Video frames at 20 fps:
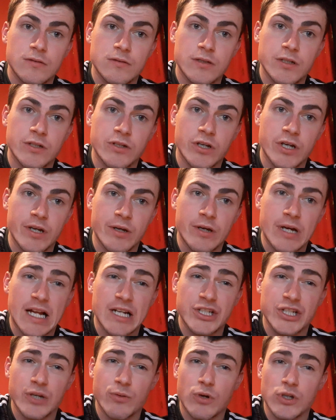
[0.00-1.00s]
You know, he
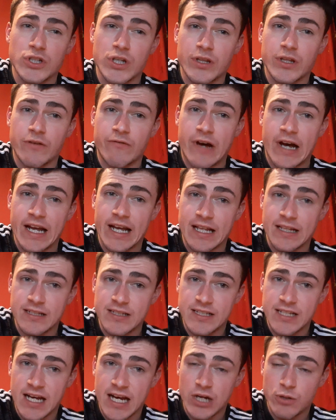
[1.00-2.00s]
actually was on the right-hand
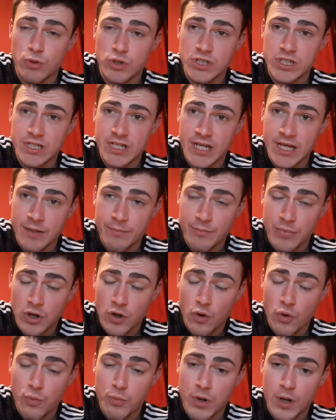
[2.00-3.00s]
side, wasn't he?
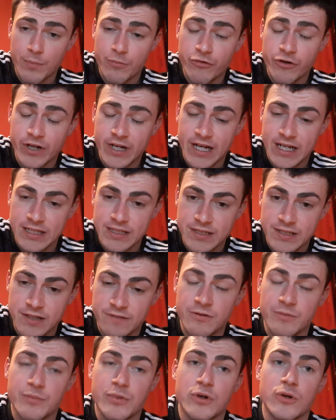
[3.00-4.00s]
Paul Pogba against
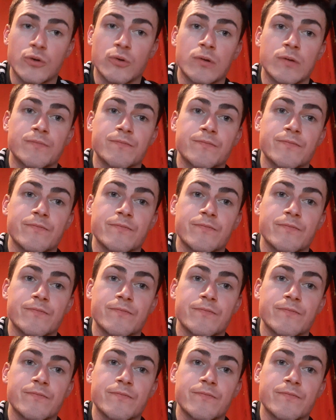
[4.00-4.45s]
Liverpool.